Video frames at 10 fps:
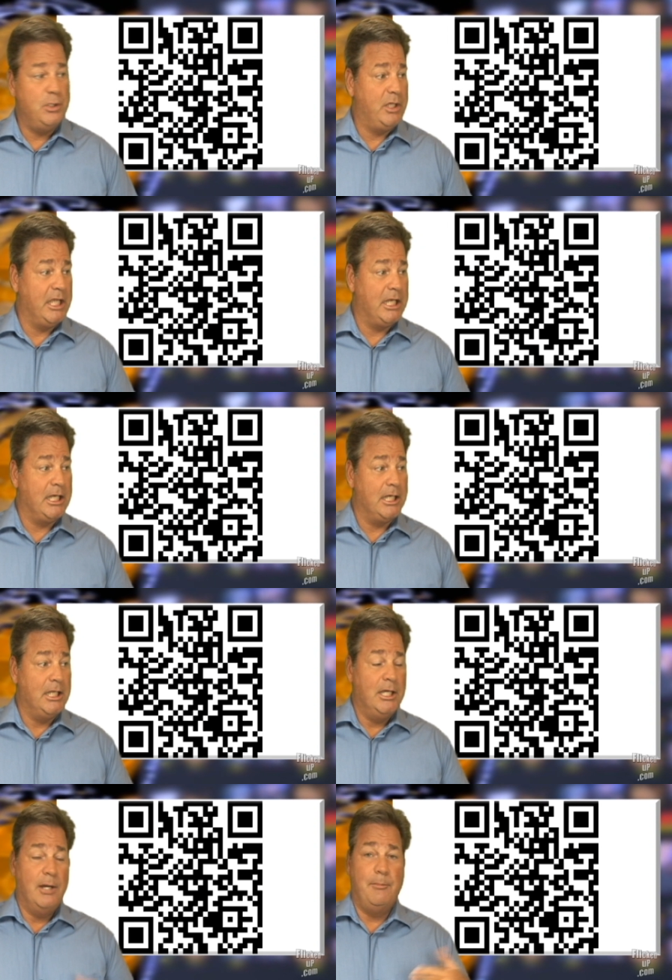You can
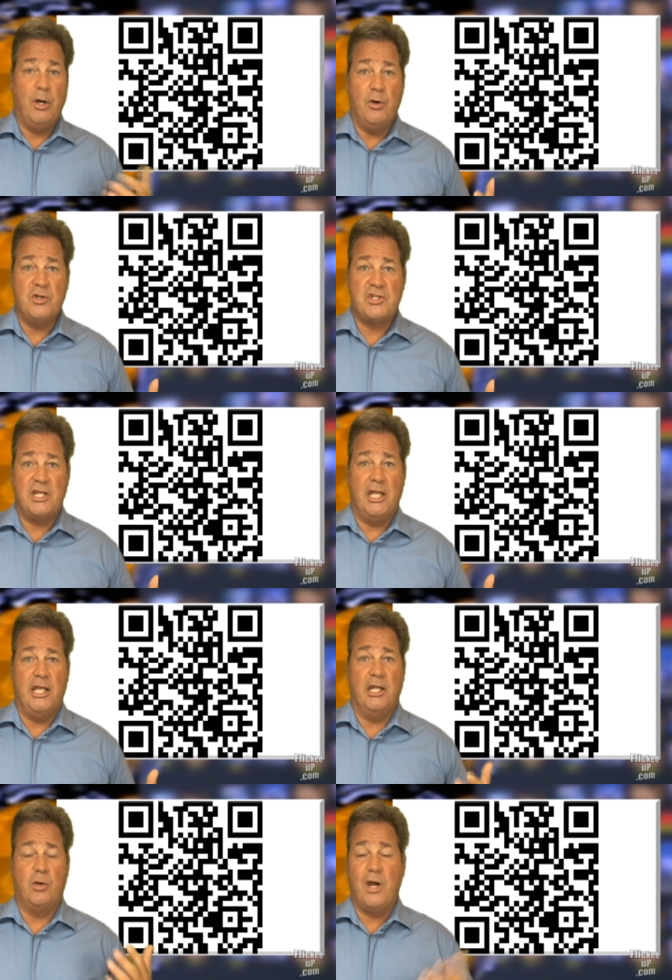post
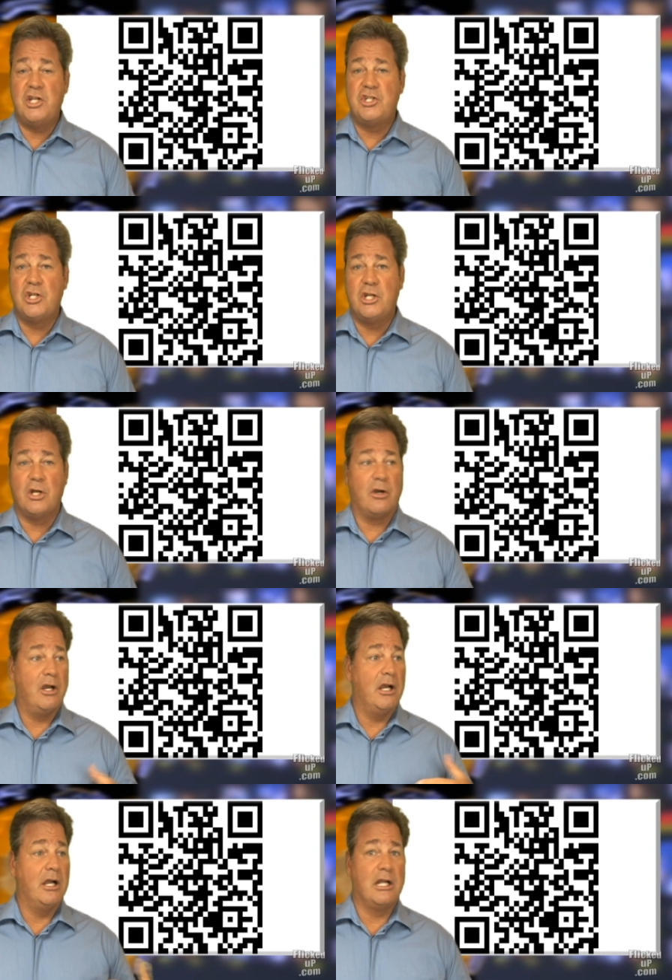a question
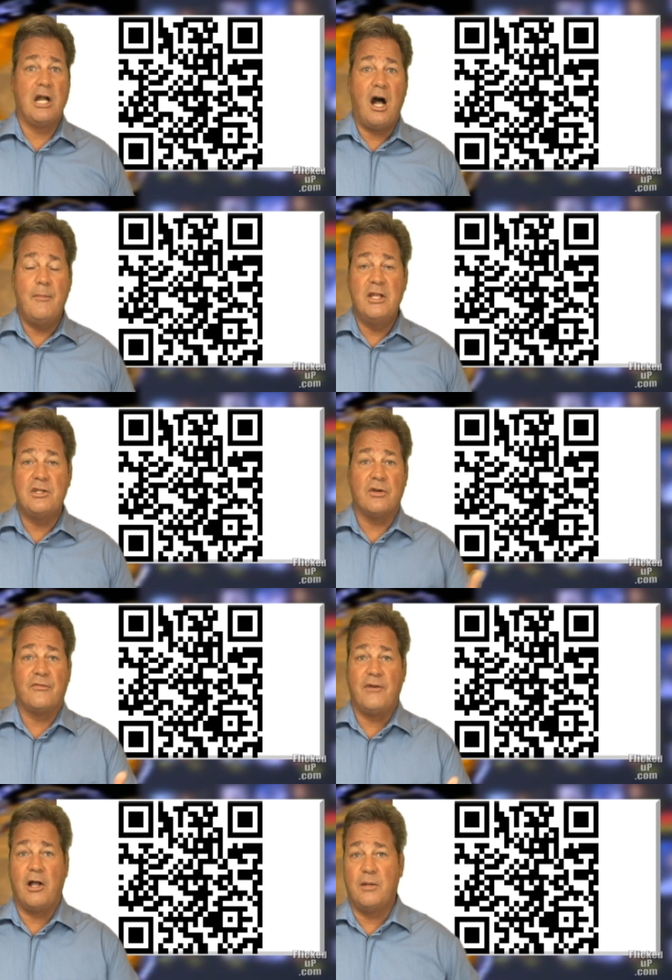or a comment or
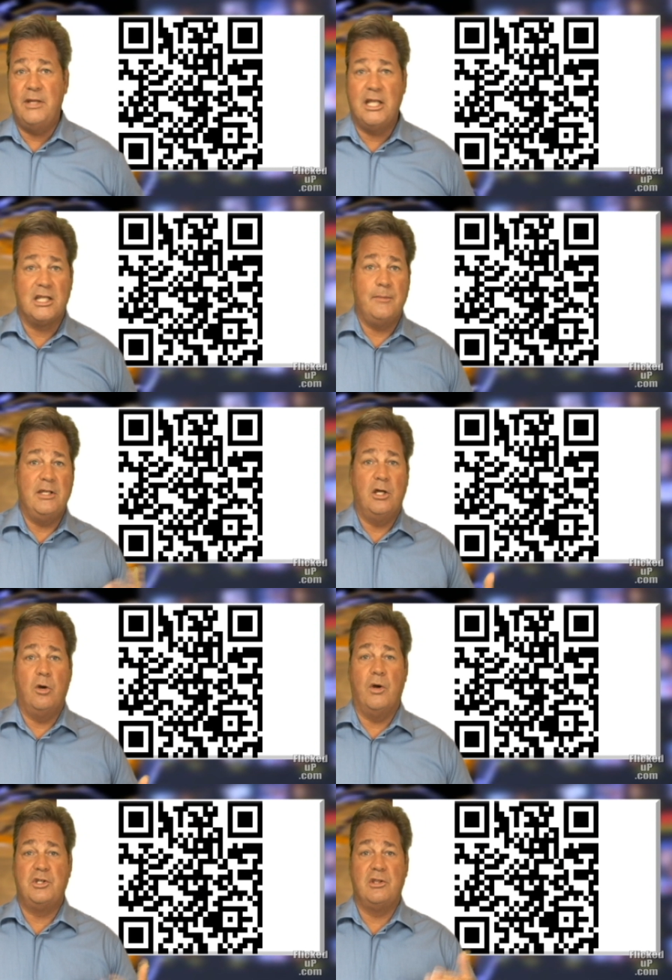follow me and let me
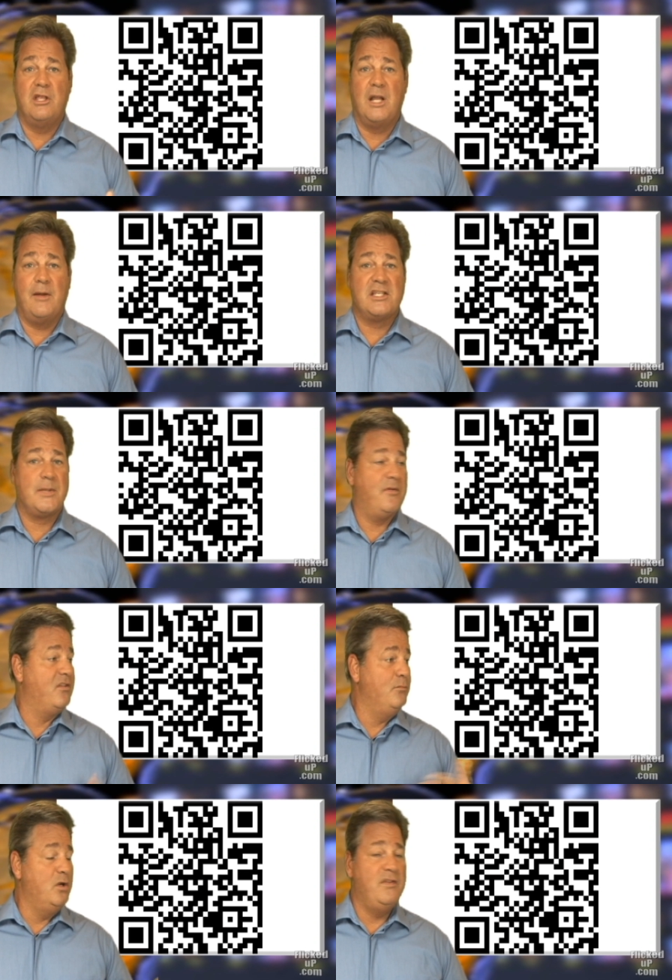know what you think about some of
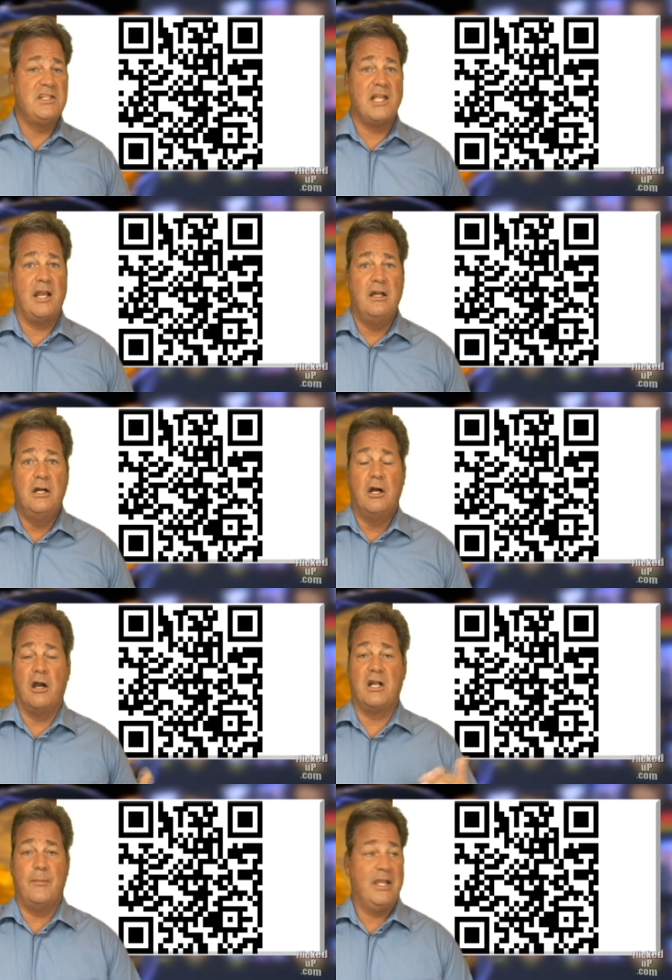the movies that
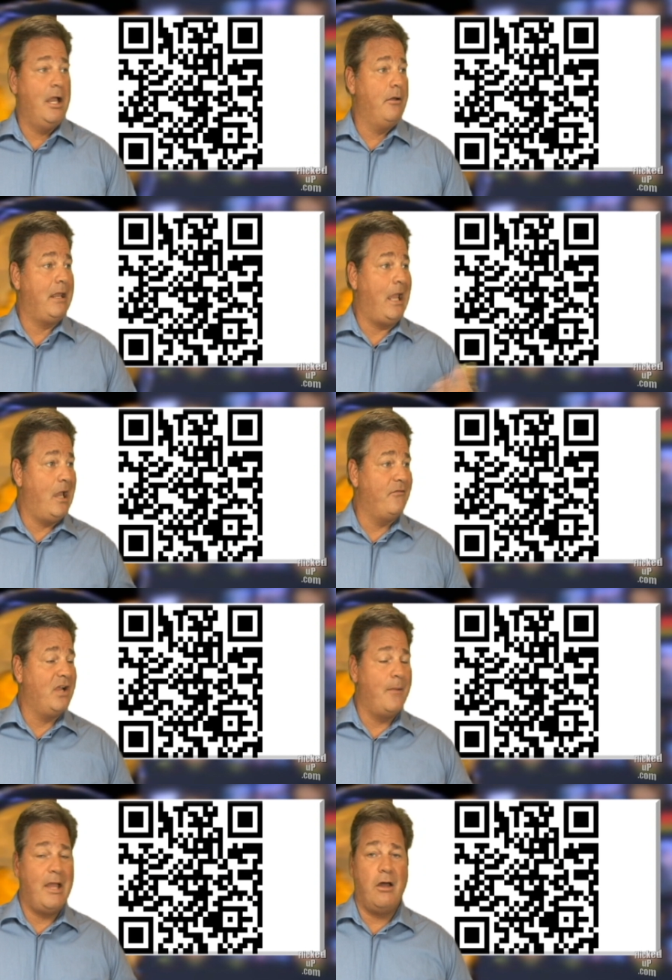are coming out, have
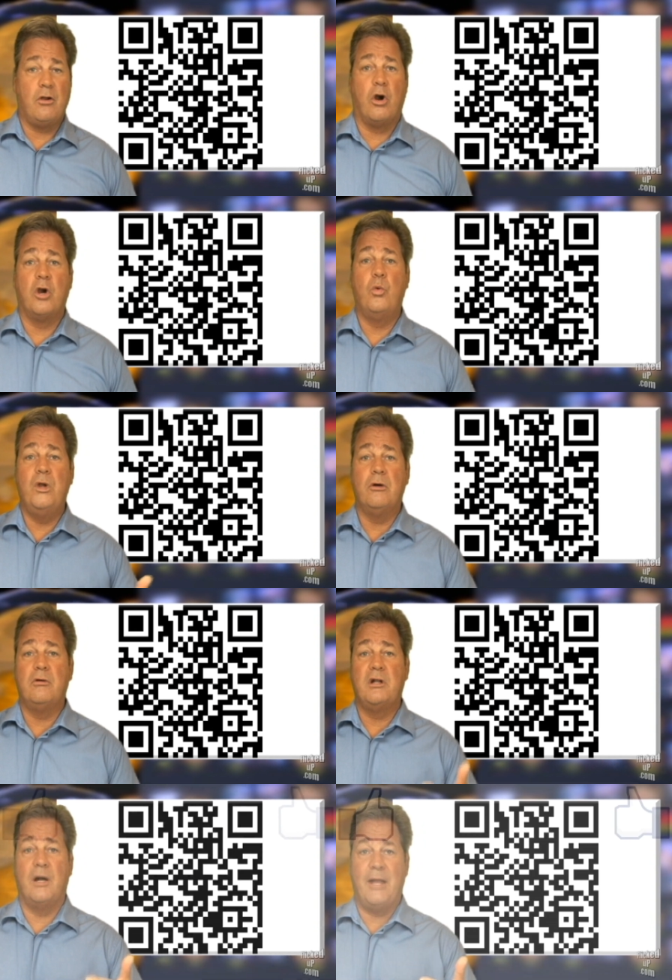come out, or will
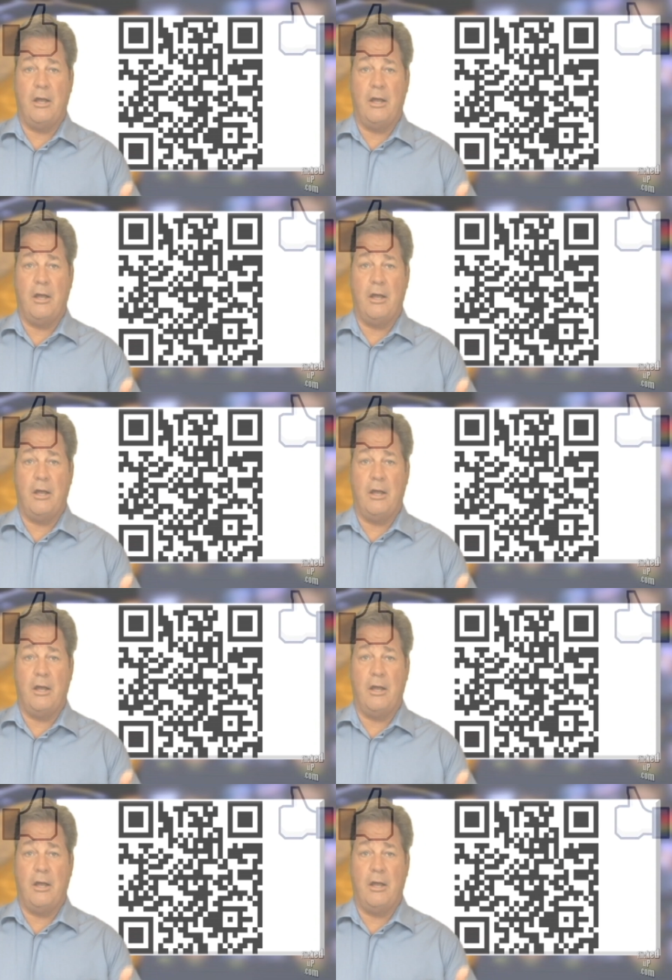come